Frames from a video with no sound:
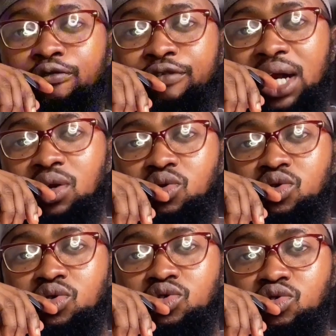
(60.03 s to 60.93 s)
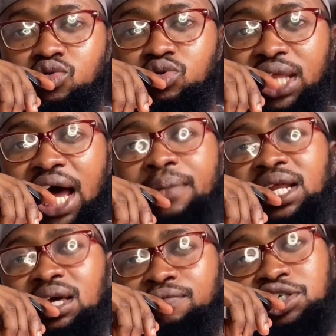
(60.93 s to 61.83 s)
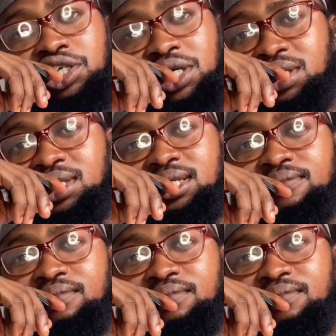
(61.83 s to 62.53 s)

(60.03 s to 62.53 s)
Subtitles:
value to time and efficiency.